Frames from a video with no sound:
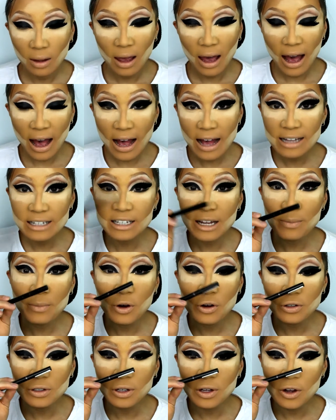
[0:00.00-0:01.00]
And I'm
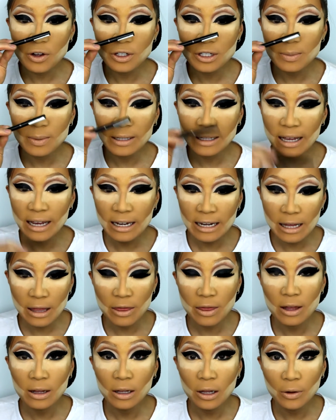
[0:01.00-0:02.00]
also going to be lining
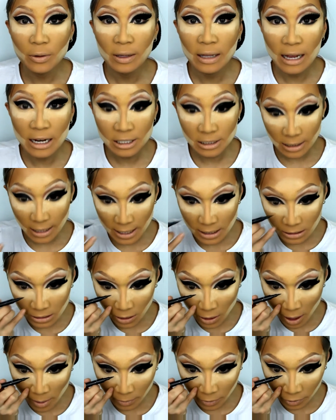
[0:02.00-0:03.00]
the lower lash line, so
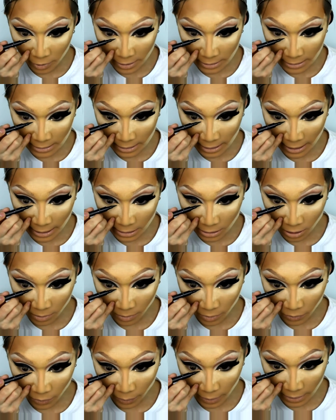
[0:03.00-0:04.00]
I'm creating a
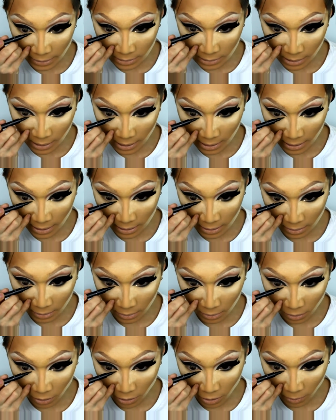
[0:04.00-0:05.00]
double winged eyeliner
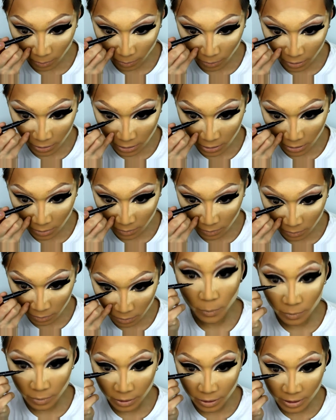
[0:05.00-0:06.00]
look on the bottom.
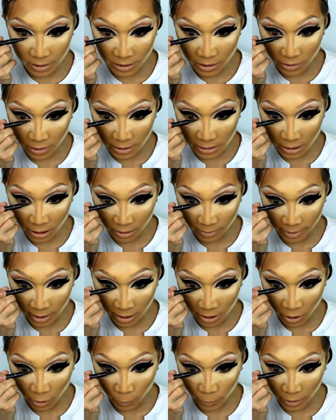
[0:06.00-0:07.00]
So there's going to be
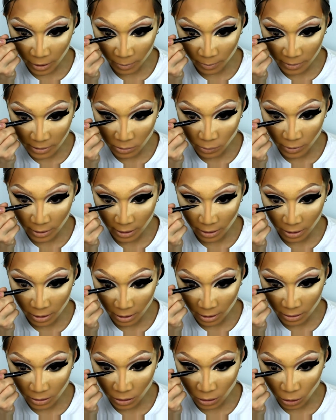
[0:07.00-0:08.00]
an opening between
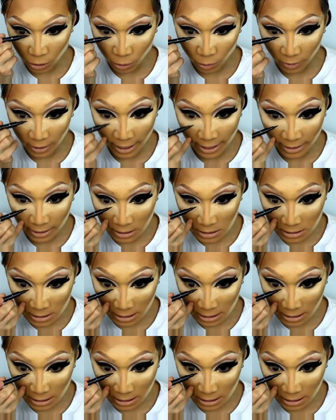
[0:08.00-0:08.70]
the two liners